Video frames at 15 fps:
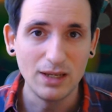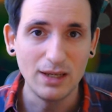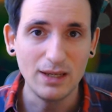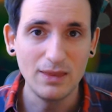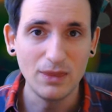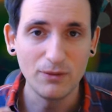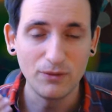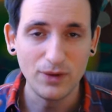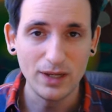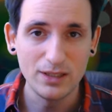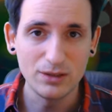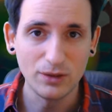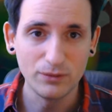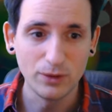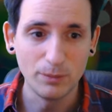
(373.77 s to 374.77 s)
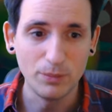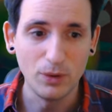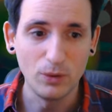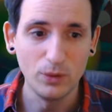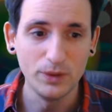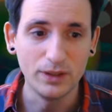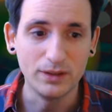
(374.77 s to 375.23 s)
in the face of your
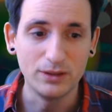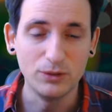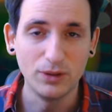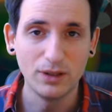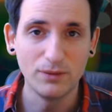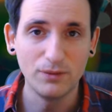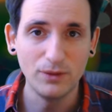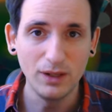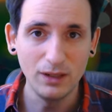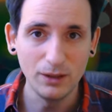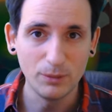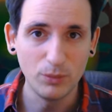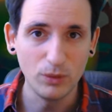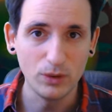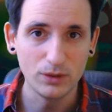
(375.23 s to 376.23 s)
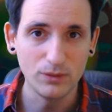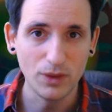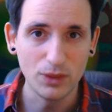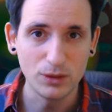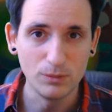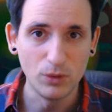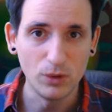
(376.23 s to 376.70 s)
opponent, you can fill your board
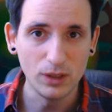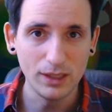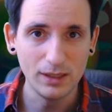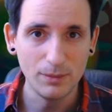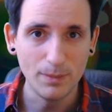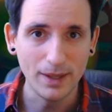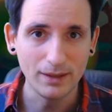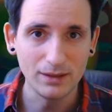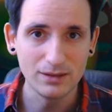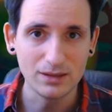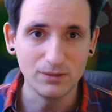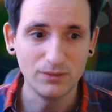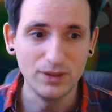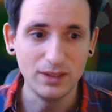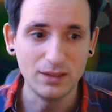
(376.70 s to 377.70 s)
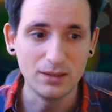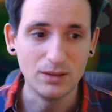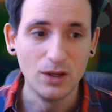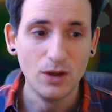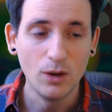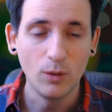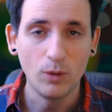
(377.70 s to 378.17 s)
with small elementals if needed,
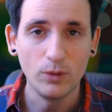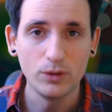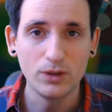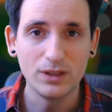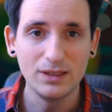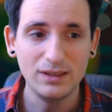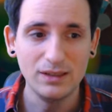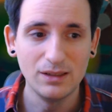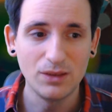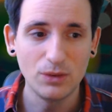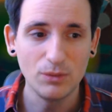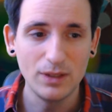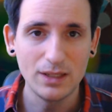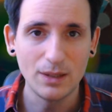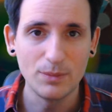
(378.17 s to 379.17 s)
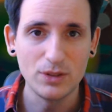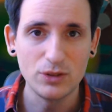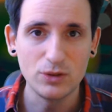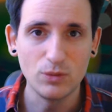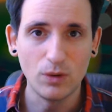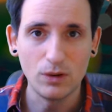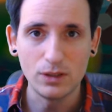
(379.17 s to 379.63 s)
or you can deal 3
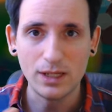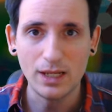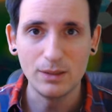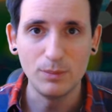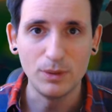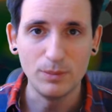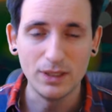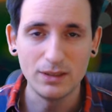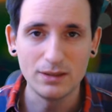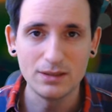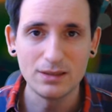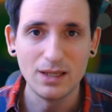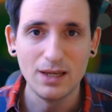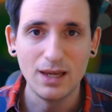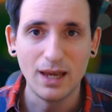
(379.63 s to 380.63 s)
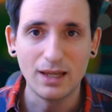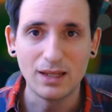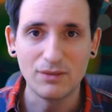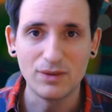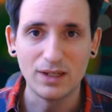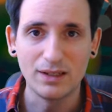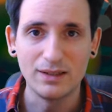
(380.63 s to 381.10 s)
damage to all enemy minions and
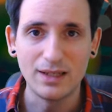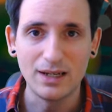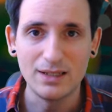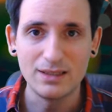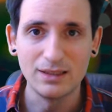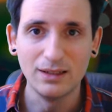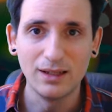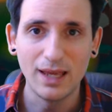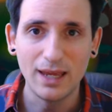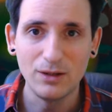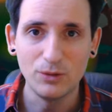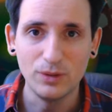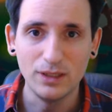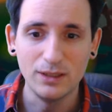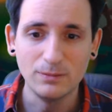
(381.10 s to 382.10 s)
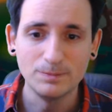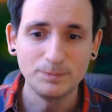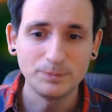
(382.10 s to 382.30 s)
having a nice little AoE,